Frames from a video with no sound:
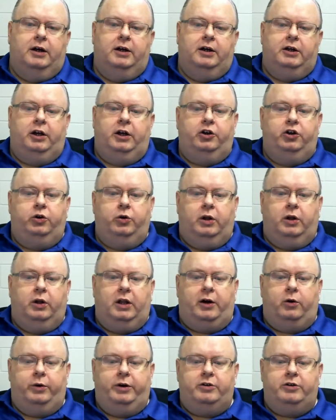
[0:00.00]
You need to do a
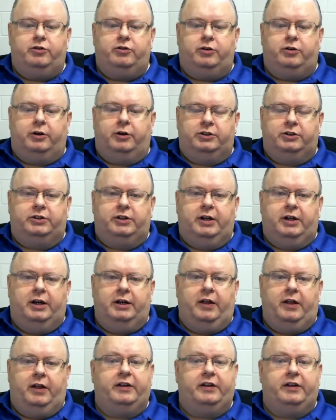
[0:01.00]
lot of research and study.